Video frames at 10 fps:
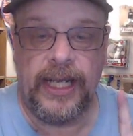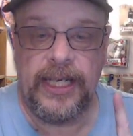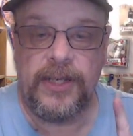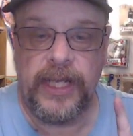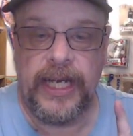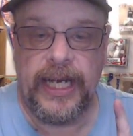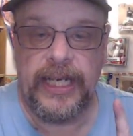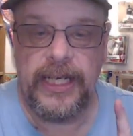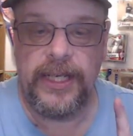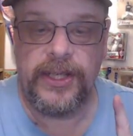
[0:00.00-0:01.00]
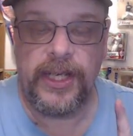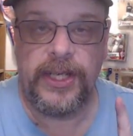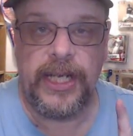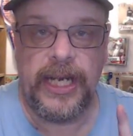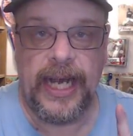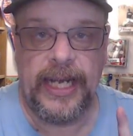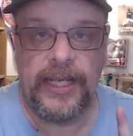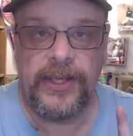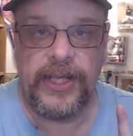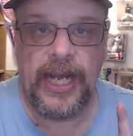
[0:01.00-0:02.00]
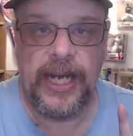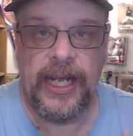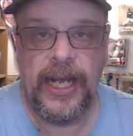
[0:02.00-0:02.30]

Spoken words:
least with the 1969 set.